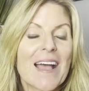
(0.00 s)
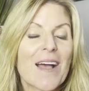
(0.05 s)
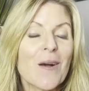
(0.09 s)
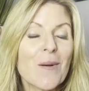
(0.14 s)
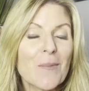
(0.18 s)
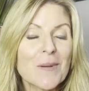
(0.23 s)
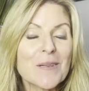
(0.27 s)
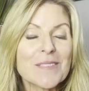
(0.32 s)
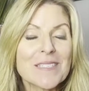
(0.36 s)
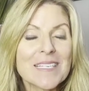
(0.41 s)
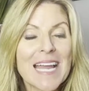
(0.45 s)

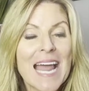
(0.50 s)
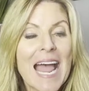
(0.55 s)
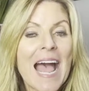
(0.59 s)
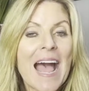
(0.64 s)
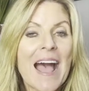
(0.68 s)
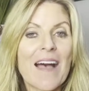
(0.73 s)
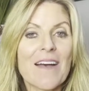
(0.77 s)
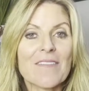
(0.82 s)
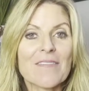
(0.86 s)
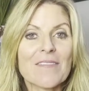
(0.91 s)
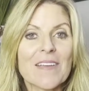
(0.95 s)
almost
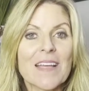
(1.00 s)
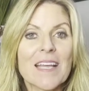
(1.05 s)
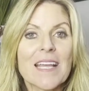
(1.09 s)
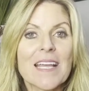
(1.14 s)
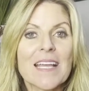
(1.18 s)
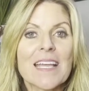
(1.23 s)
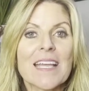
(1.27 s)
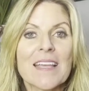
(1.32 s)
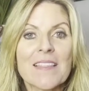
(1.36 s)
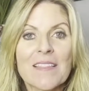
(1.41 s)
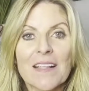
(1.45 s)
half
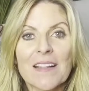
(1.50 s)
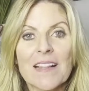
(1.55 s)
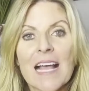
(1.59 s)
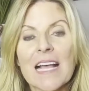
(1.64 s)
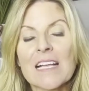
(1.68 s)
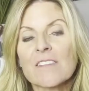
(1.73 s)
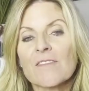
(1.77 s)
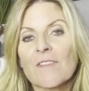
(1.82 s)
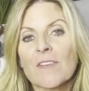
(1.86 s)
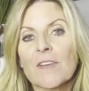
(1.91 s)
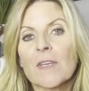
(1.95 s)
in the
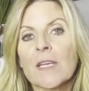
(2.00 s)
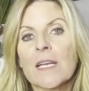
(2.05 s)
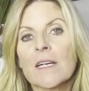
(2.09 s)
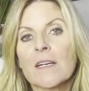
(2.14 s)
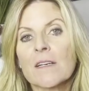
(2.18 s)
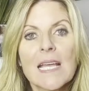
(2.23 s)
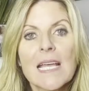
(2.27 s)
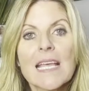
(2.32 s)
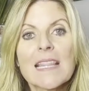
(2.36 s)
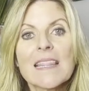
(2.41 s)
last few years.